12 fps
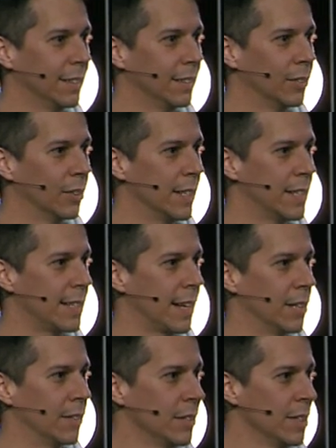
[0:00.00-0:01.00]
For instead
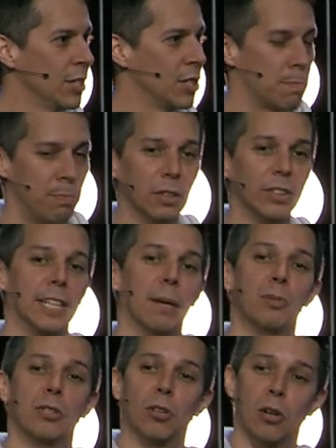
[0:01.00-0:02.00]
of just building
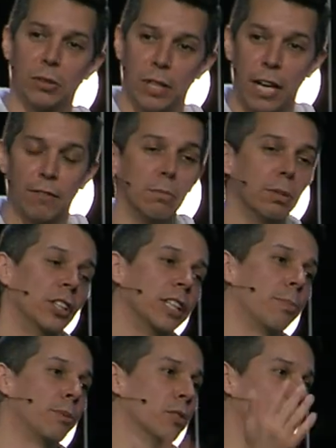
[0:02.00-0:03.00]
up your own life, or building
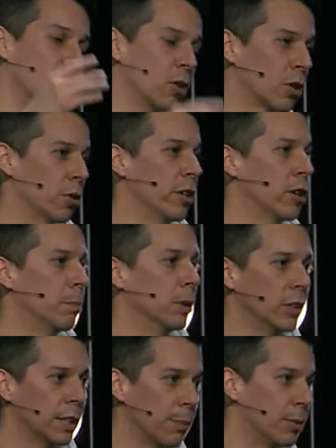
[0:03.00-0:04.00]
up your own career, or
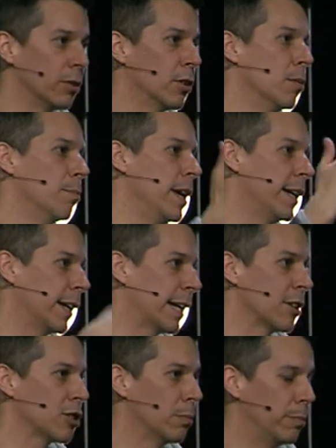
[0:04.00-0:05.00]
building up your own bank
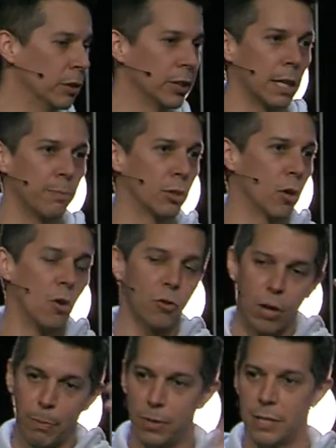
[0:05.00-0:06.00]
accounts, or building up your own
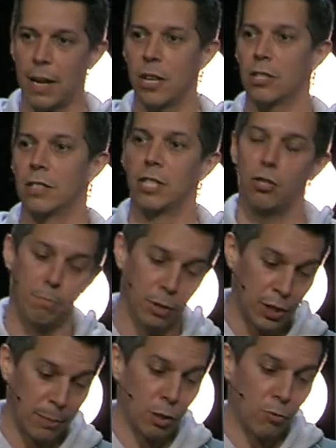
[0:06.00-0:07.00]
reputations, that you
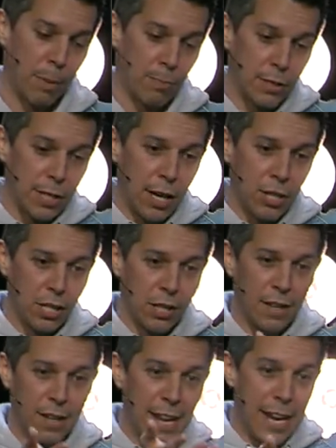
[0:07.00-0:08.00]
build up the reputation,
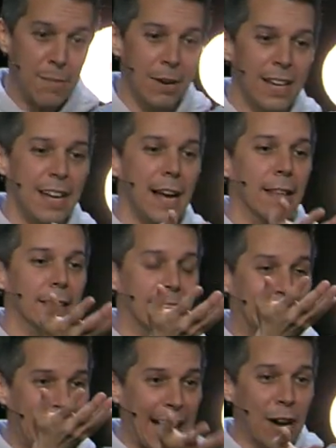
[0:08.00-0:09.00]
the name, and the
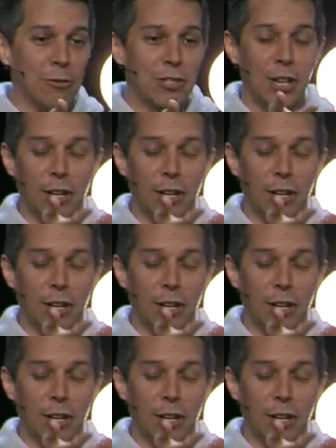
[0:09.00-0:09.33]
counts